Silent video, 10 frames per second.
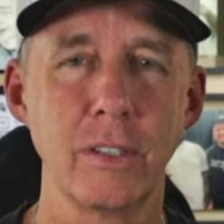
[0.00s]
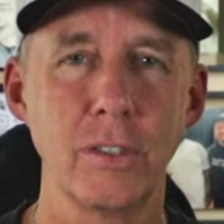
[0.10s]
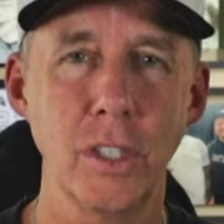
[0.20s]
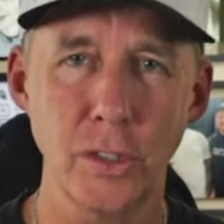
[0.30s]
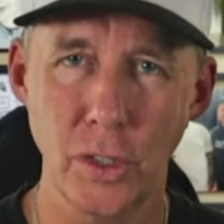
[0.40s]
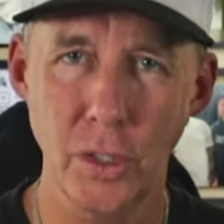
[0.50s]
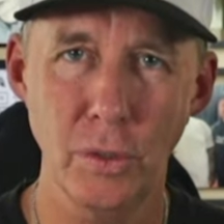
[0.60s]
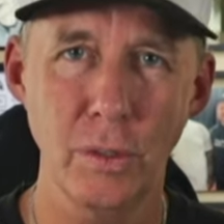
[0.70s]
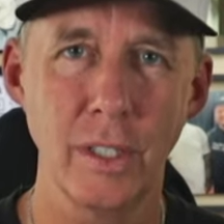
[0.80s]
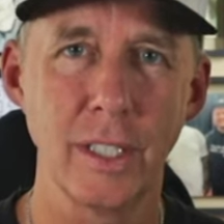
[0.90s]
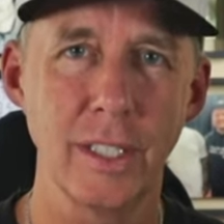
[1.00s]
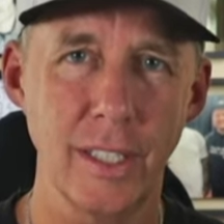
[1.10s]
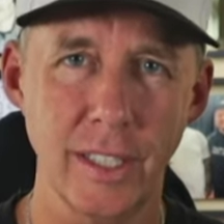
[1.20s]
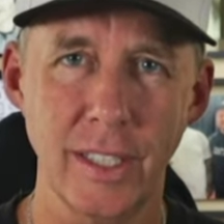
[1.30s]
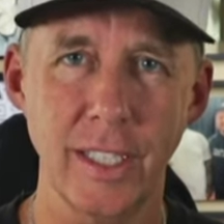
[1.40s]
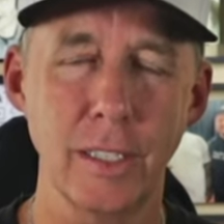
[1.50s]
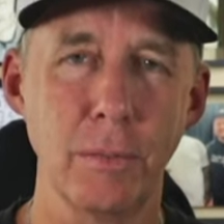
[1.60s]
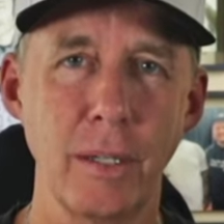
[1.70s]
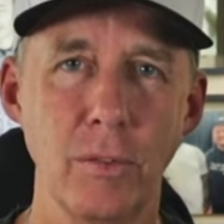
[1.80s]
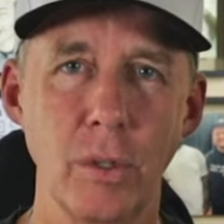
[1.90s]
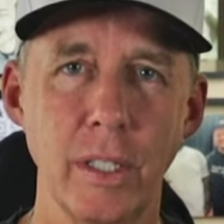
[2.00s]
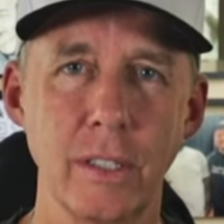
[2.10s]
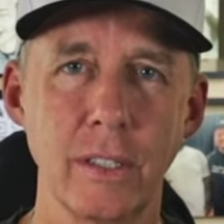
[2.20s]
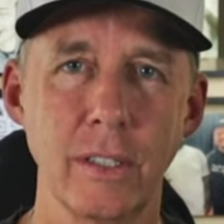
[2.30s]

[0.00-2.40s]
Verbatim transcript: Just you listening to my voice.